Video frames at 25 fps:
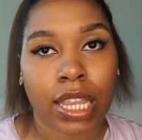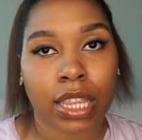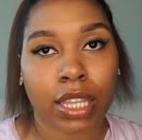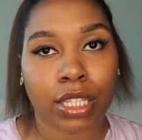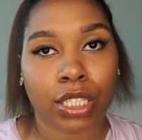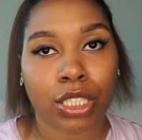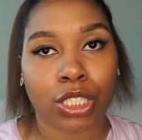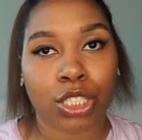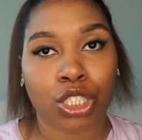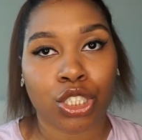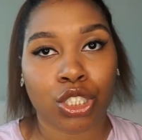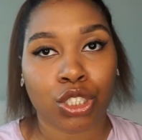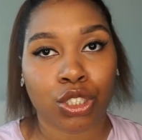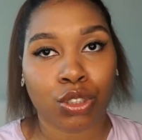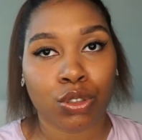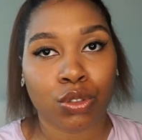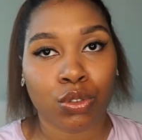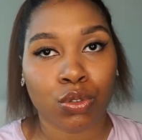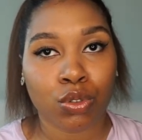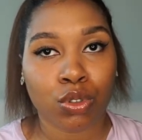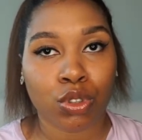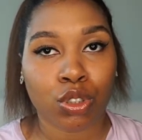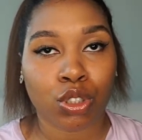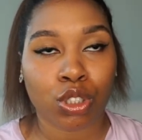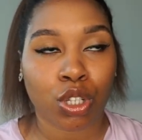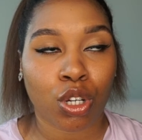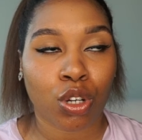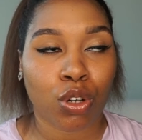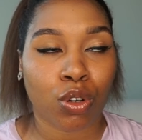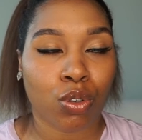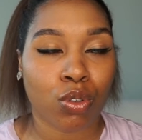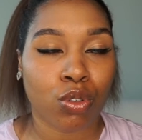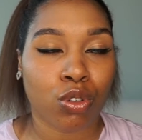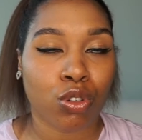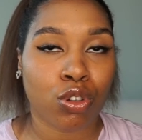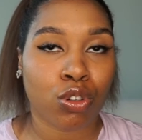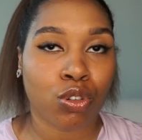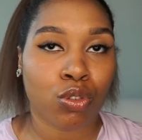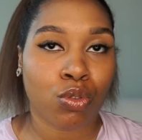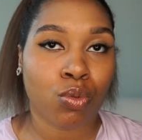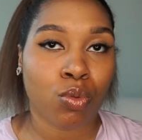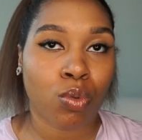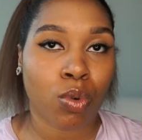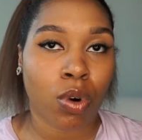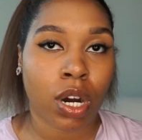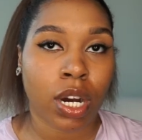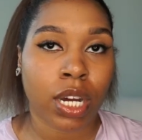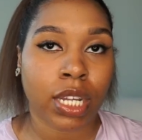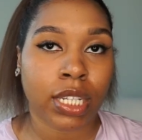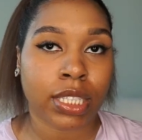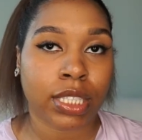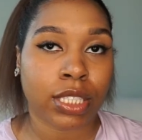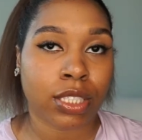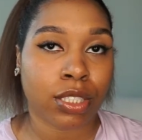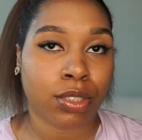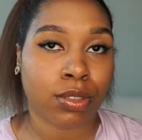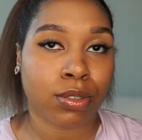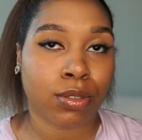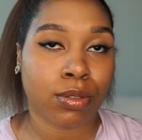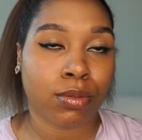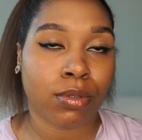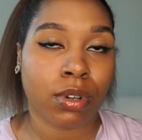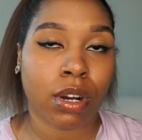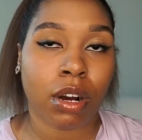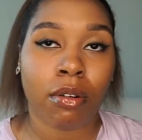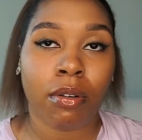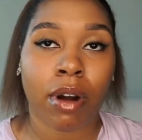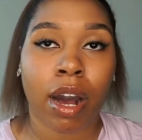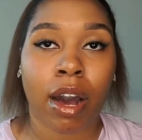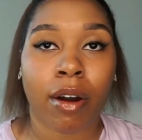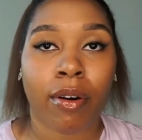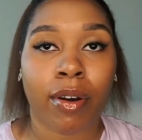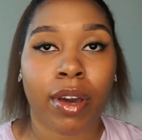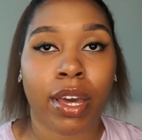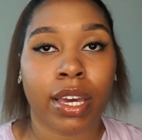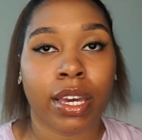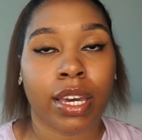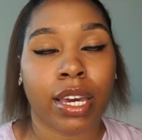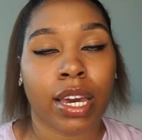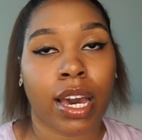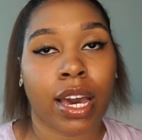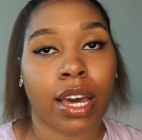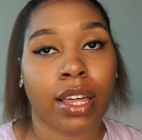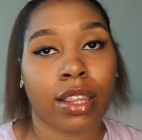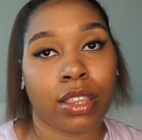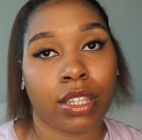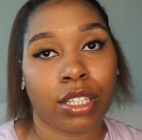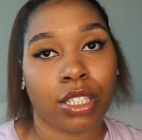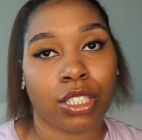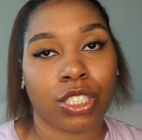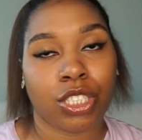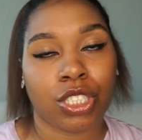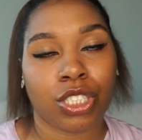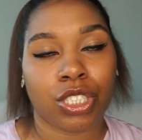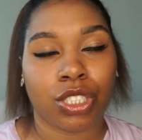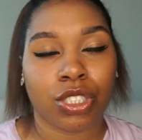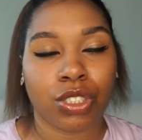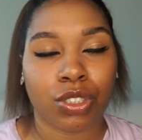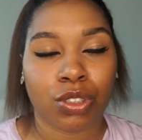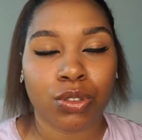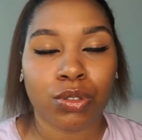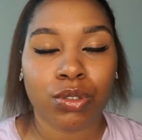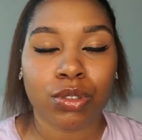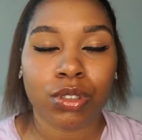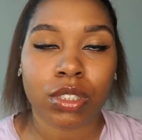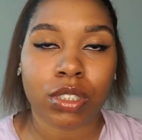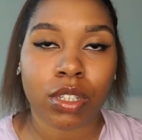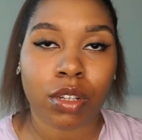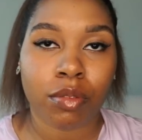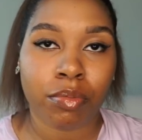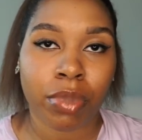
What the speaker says: these shoes, so you want to go out and get these shoes.